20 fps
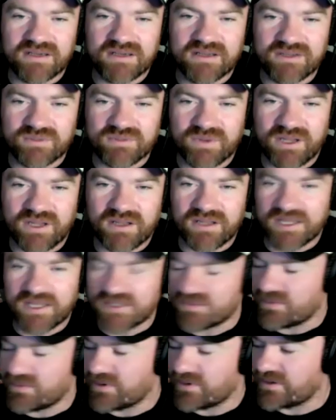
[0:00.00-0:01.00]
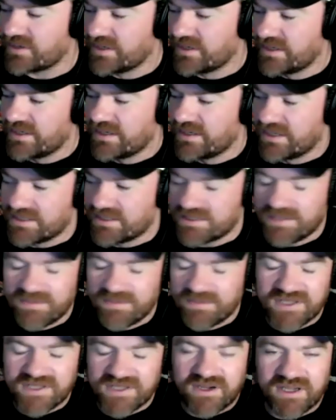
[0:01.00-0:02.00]
as well, and that's what some
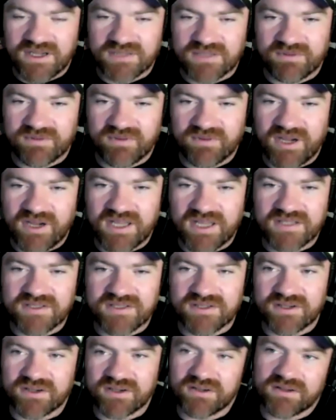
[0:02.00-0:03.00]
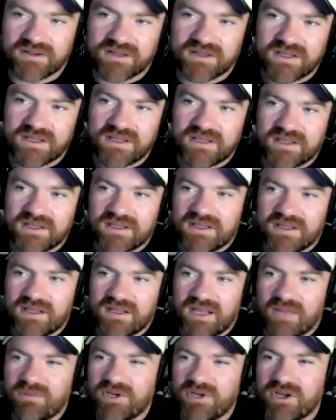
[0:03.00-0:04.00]
of these guys provide. So,
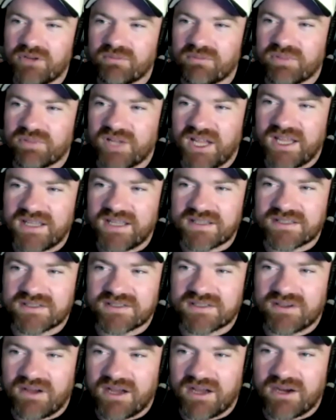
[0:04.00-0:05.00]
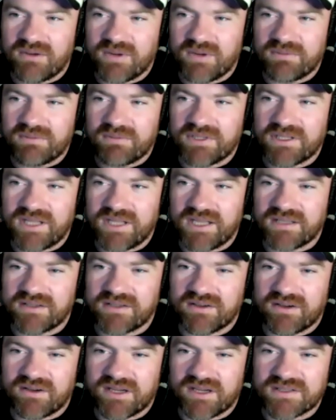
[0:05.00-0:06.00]
and we don't play a style where we let
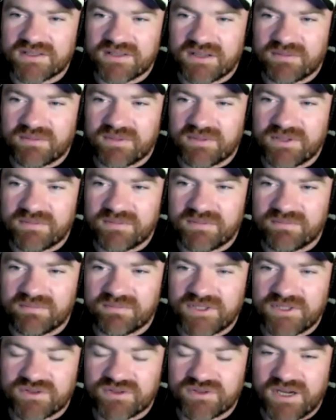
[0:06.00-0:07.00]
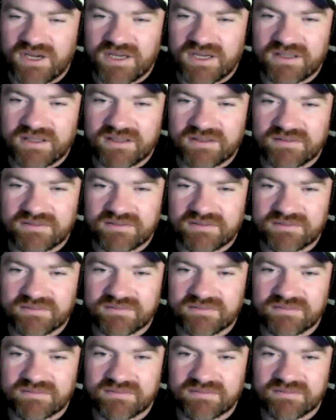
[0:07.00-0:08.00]
guys like we try to
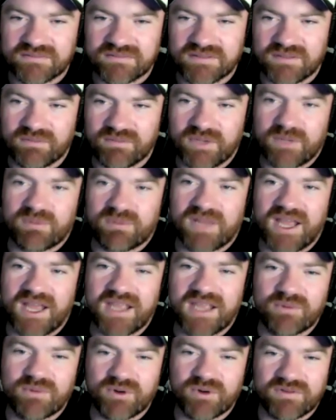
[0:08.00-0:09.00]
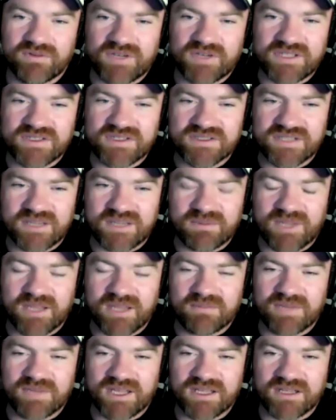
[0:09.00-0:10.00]
we play more of an intercept
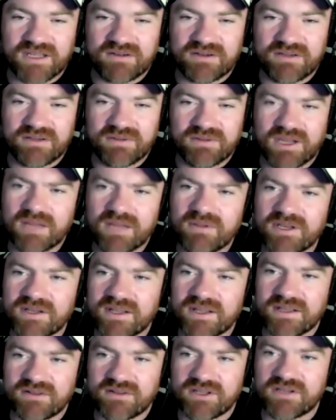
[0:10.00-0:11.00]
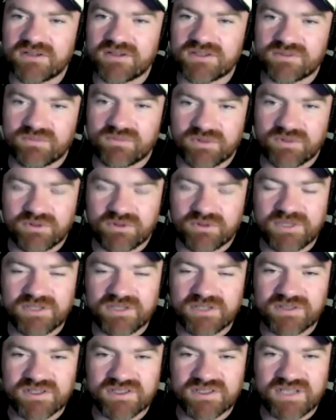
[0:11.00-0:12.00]
game down there anyway. I mean, there is would be
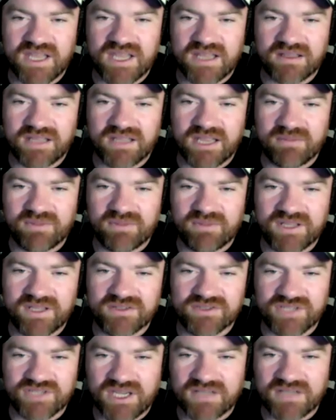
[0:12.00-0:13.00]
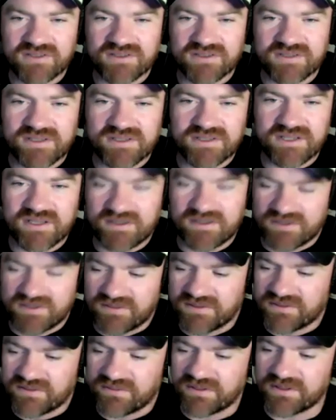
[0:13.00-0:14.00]
interesting to see how the game plan changes this year because
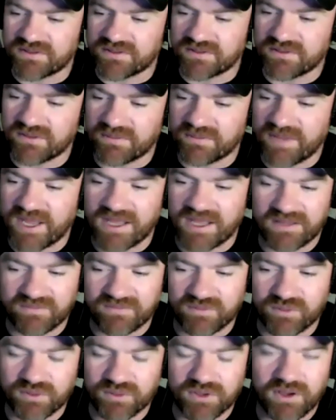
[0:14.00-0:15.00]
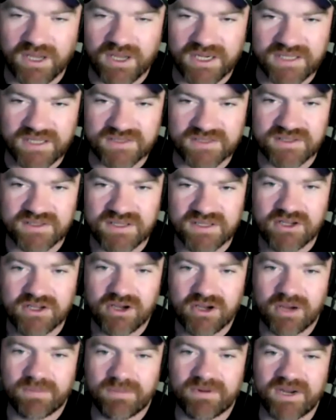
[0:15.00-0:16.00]
there is already talk about how the forward line is
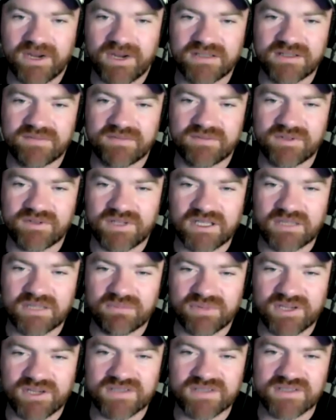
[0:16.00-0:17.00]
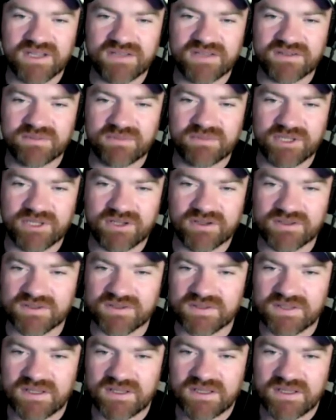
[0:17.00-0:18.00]
operating differently in preseason
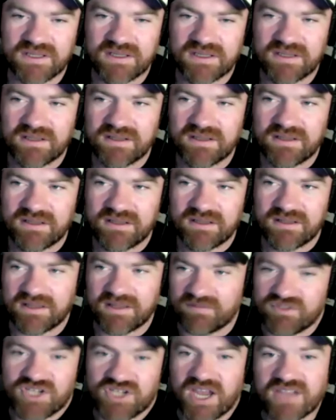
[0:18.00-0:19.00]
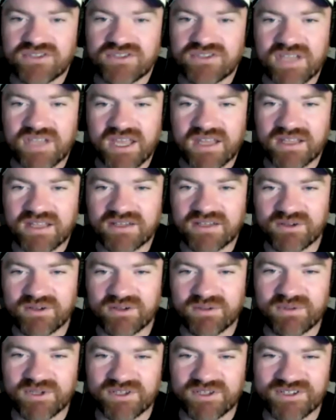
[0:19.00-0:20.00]
because they're changing how they do
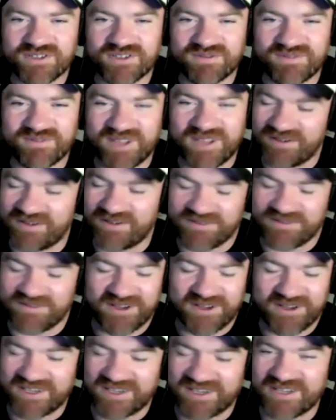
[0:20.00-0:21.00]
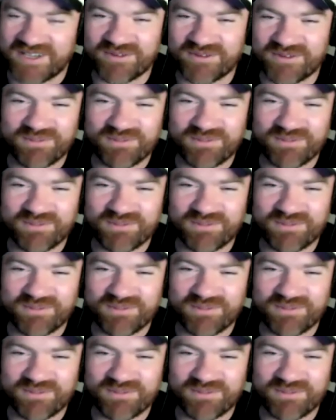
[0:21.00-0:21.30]
it because of, and I can hear all the